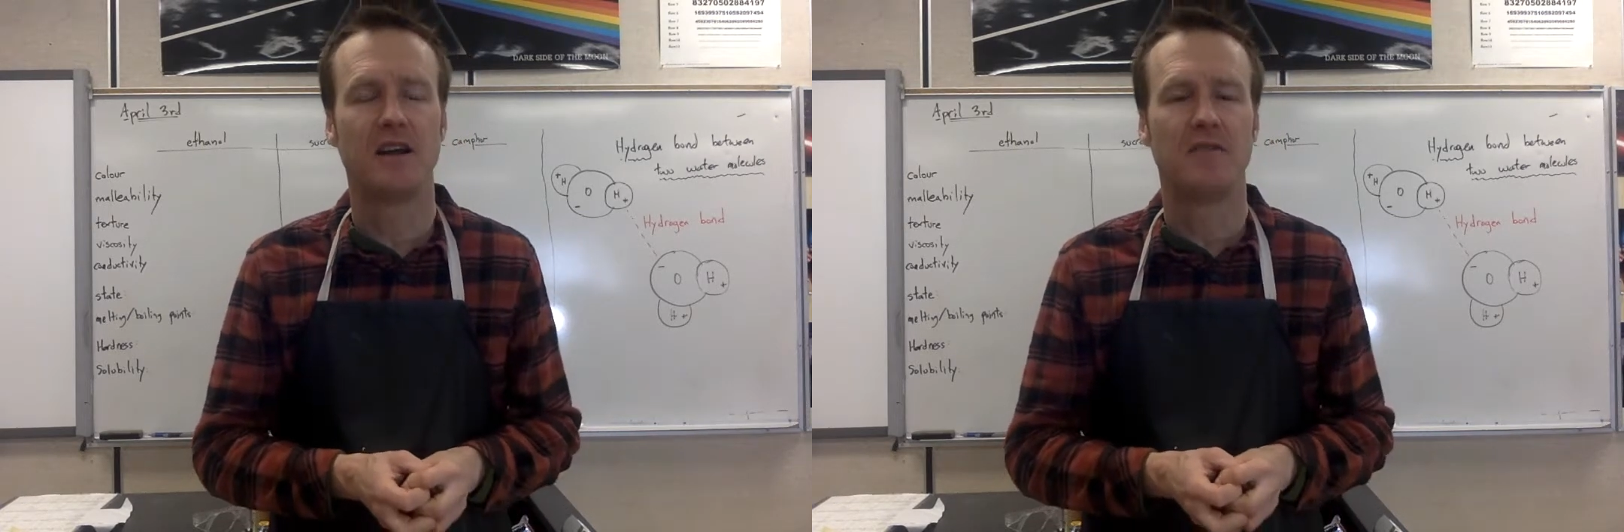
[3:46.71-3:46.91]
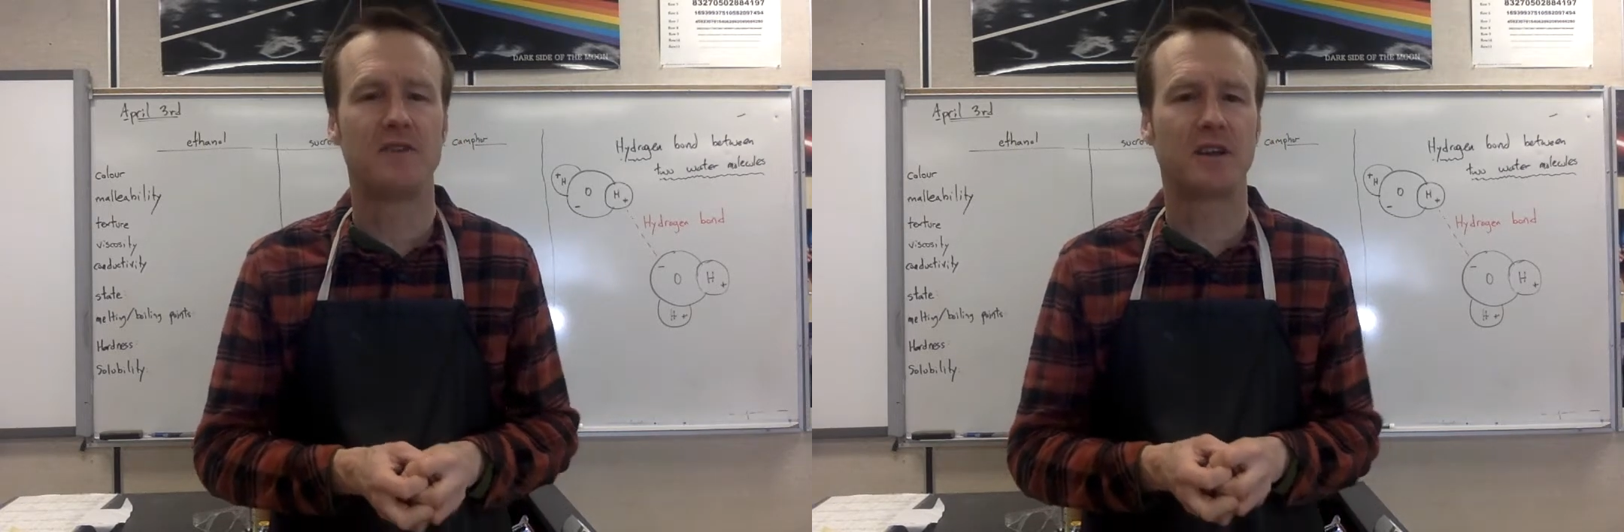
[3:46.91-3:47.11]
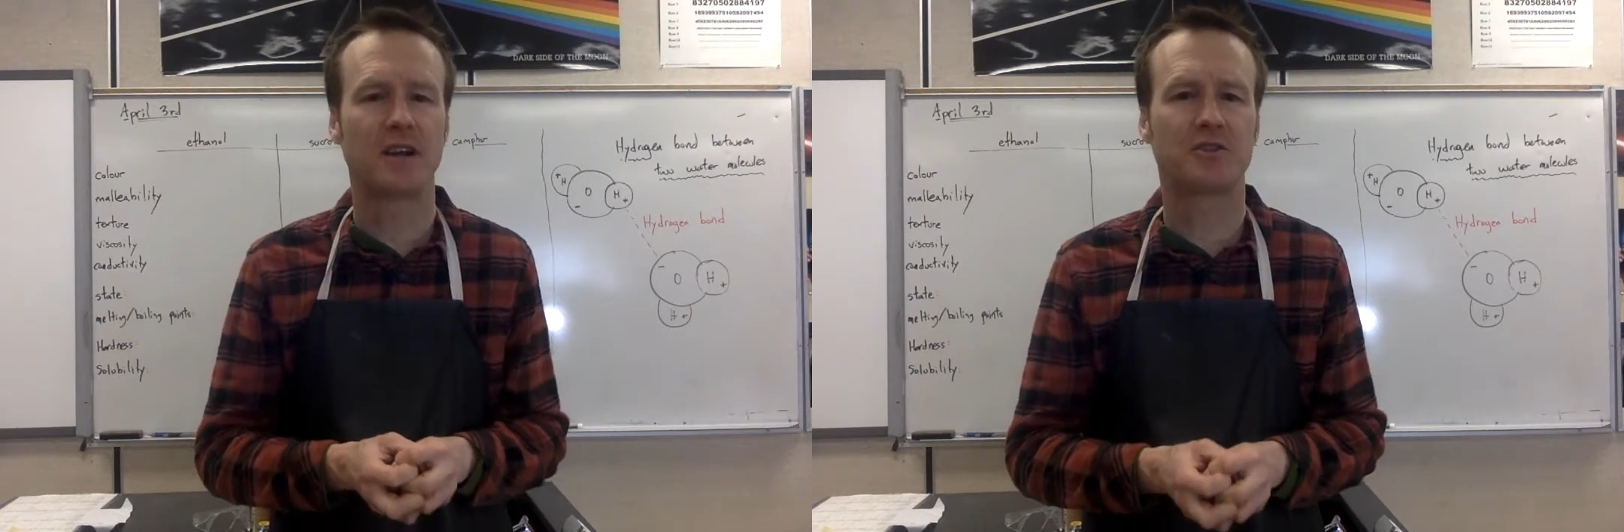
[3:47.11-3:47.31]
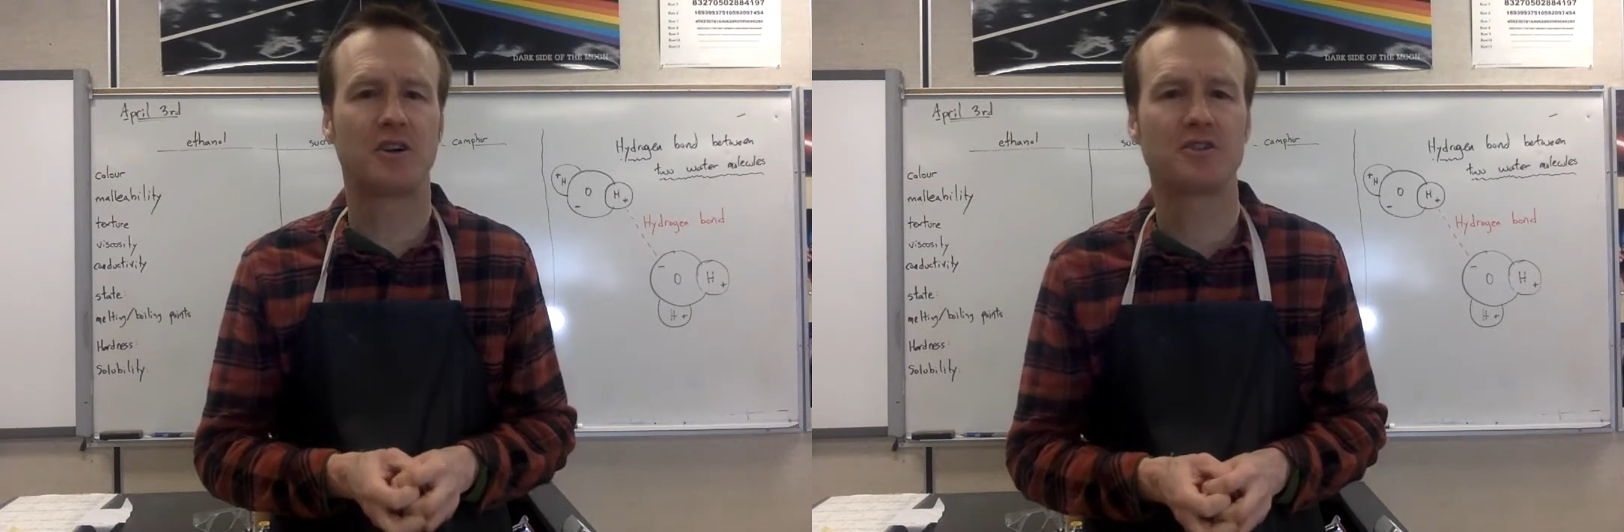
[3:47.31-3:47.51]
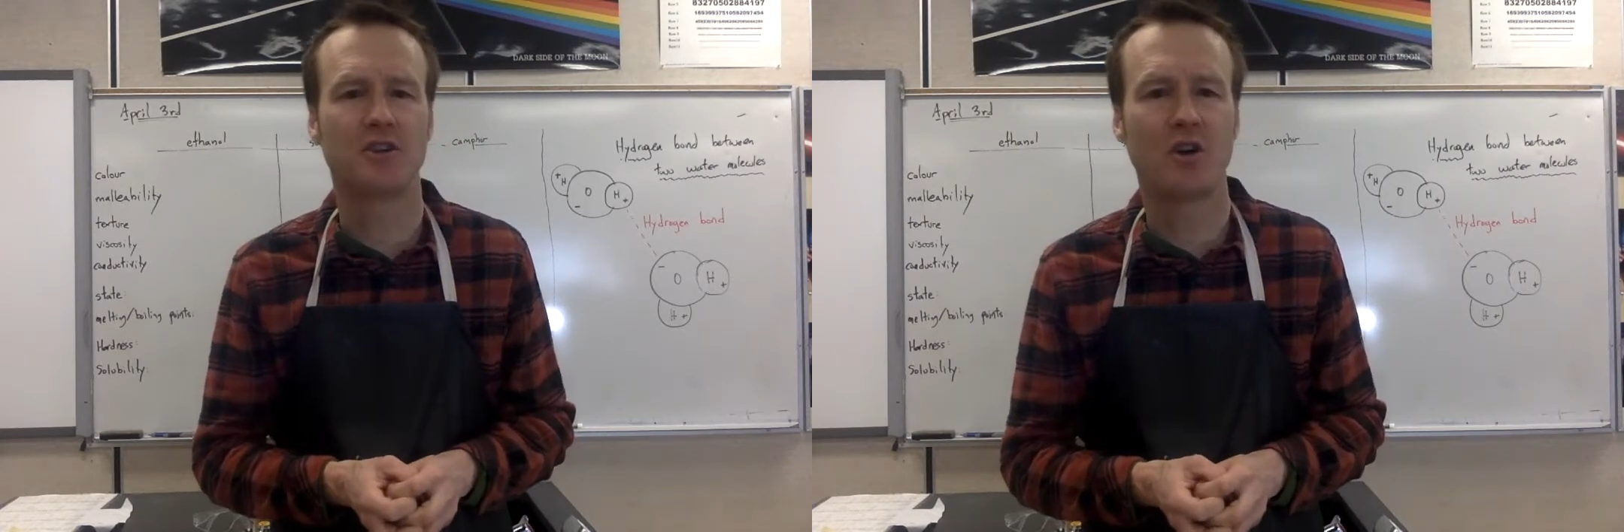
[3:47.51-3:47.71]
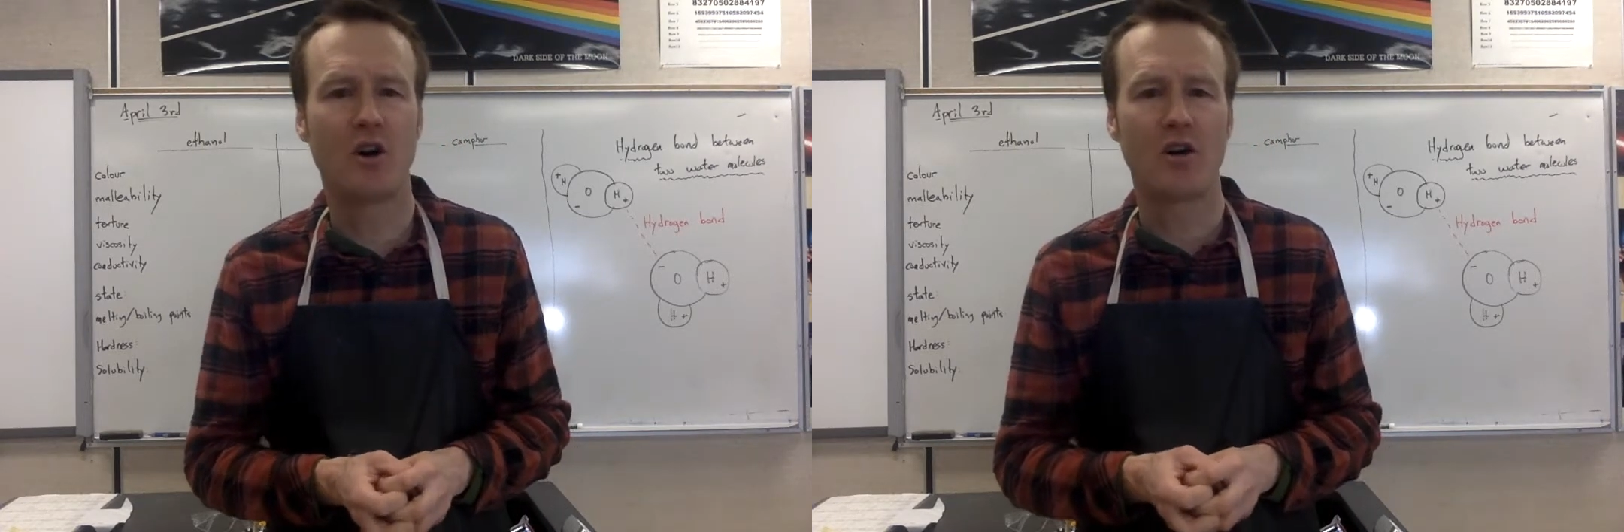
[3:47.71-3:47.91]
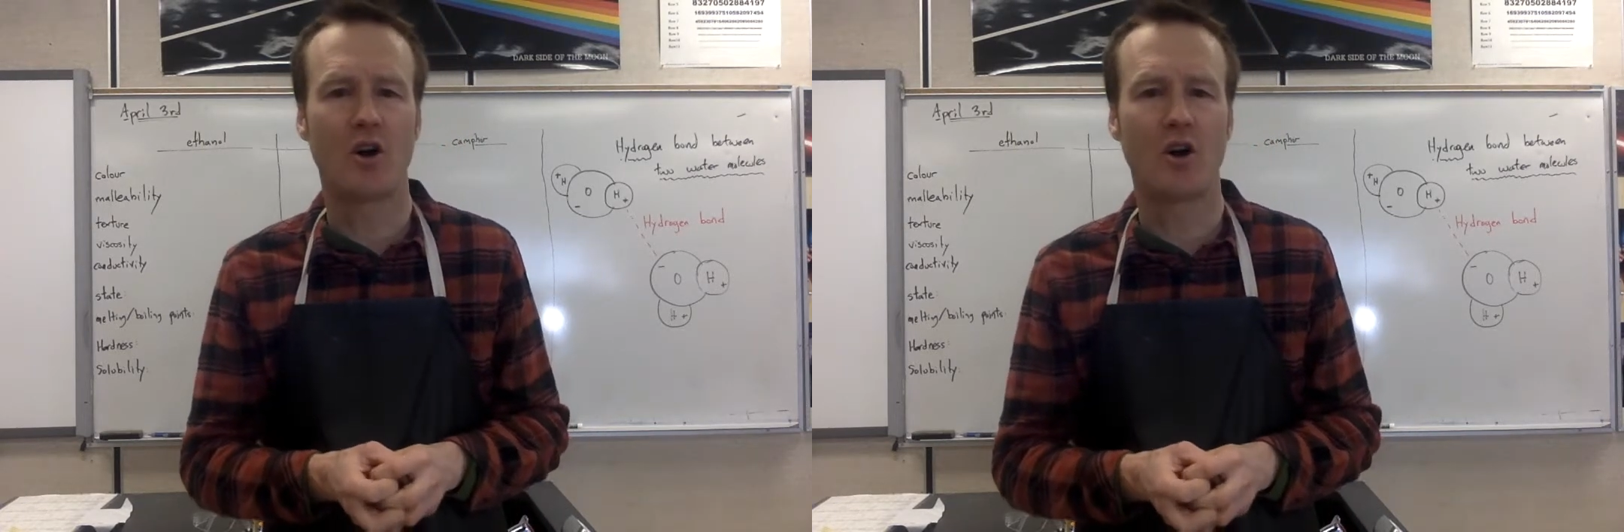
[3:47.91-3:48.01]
the electrons are not